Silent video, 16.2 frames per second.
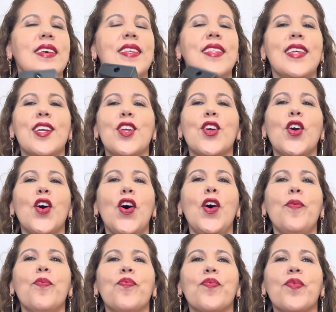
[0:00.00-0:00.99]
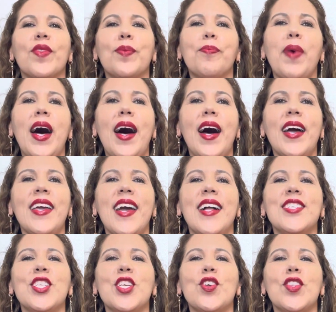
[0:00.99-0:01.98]
There you go. Bye. I'll
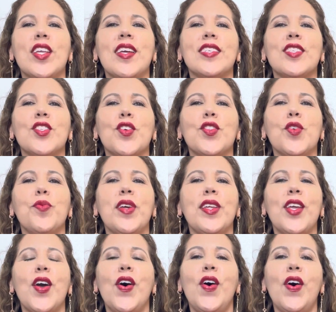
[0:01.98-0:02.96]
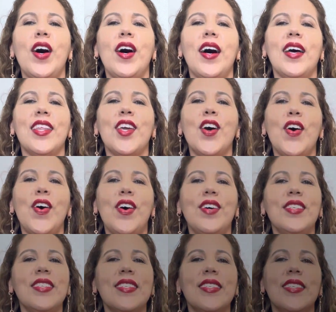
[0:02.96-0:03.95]
see you in the next YouTube video.
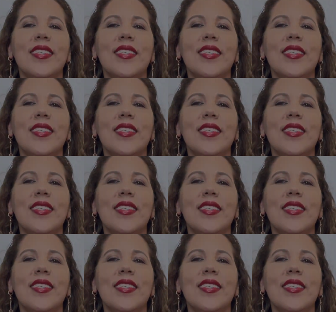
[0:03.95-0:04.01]
Adios.